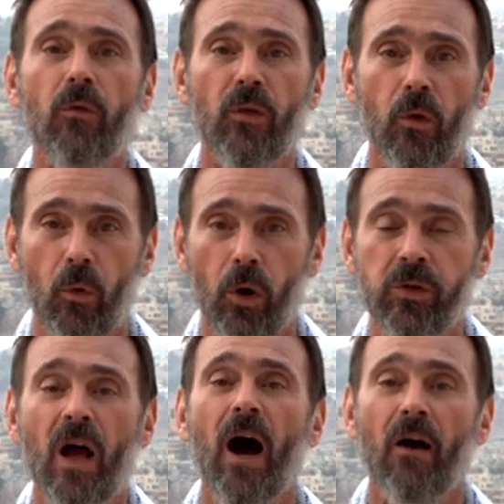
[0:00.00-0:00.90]
over the world
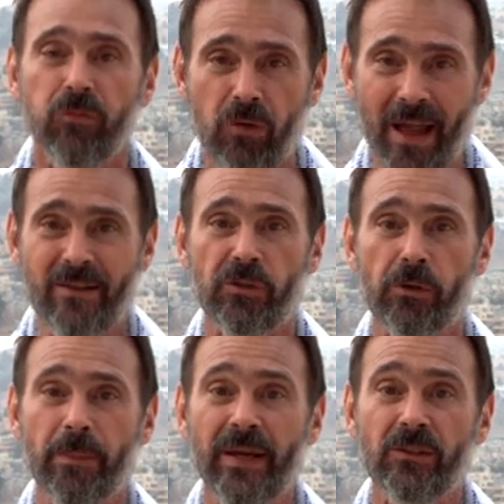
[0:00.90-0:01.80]
of lives that
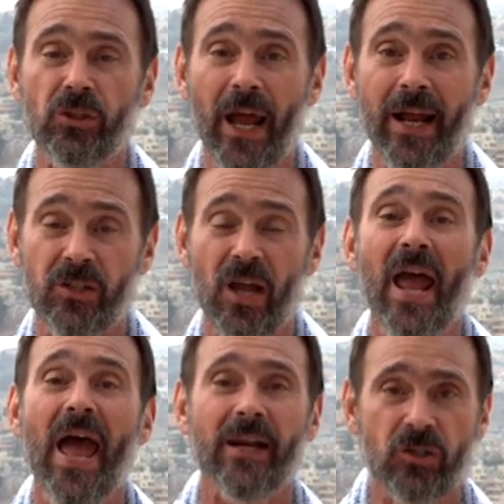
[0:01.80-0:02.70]
are being changed,
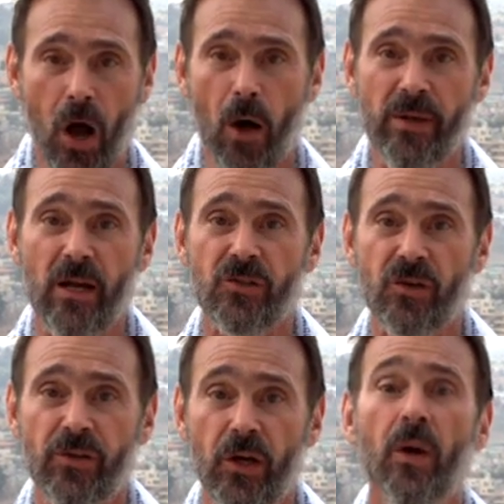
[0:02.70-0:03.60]
and it's all because
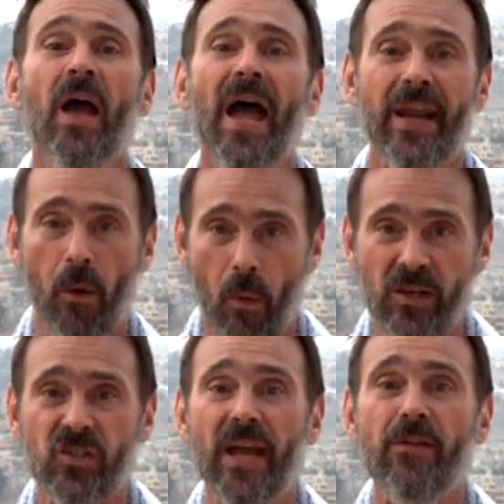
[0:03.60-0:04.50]
of you. And I
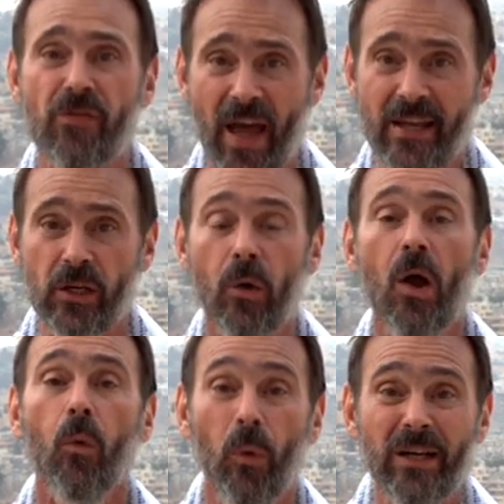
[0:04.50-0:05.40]
want to say thank you.
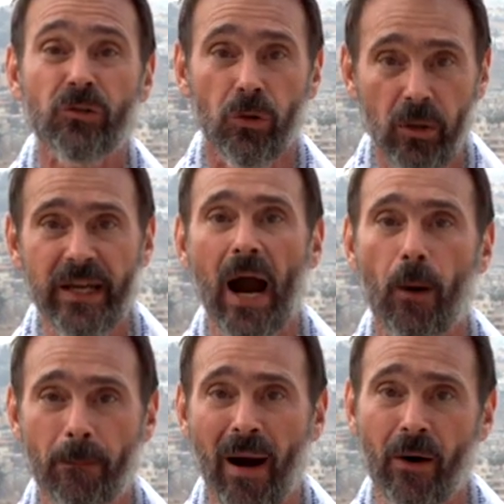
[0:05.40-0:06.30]
We truly
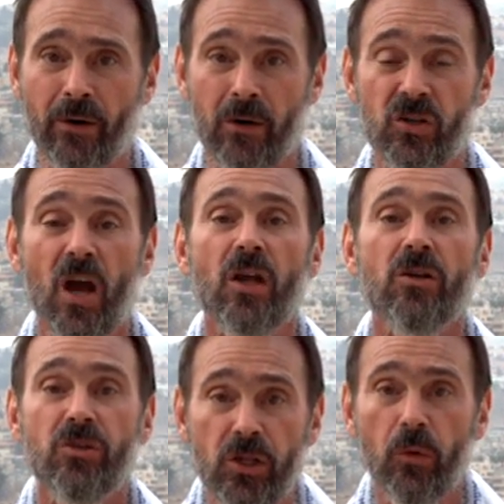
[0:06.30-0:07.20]
are partners,
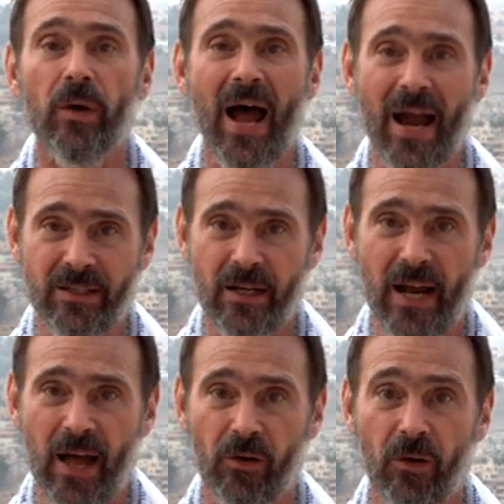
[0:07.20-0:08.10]
you and I
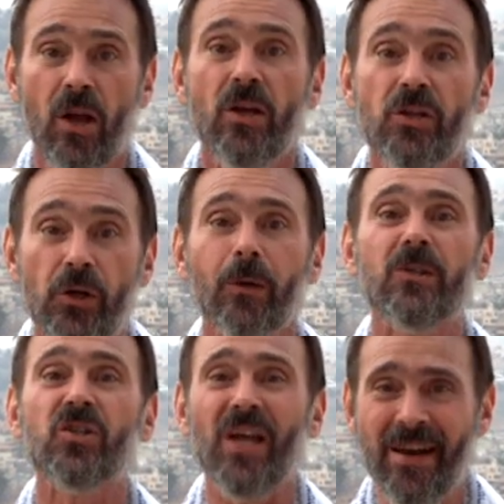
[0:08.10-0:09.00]
together. You're
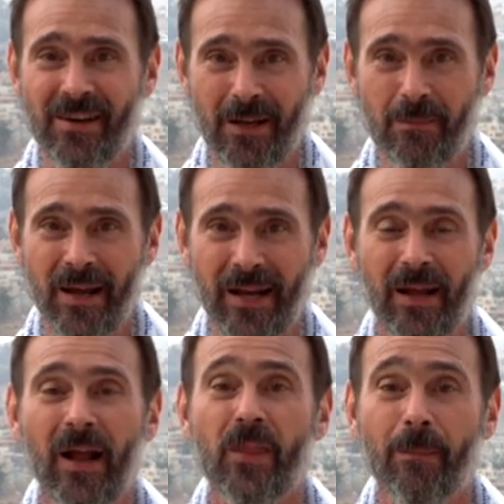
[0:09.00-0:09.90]
sending me.
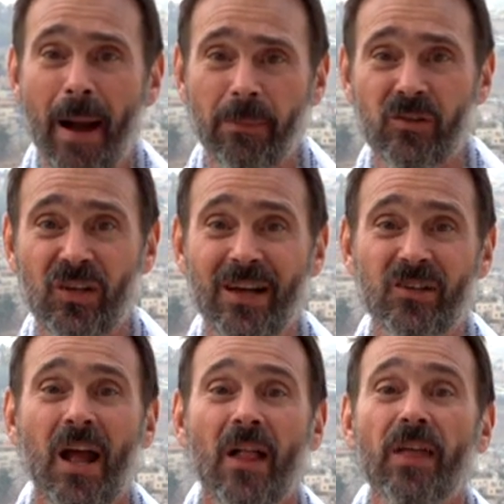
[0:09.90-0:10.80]
The Bible
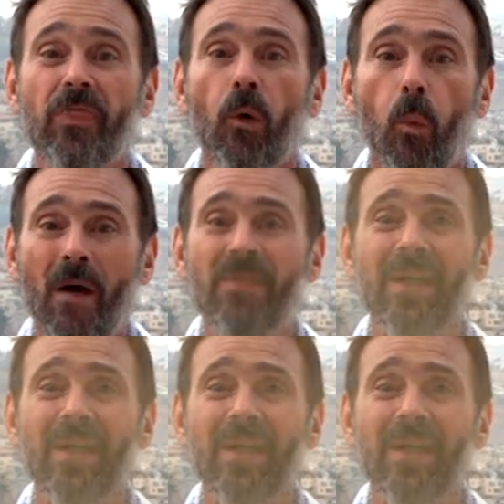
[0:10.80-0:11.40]
says that the one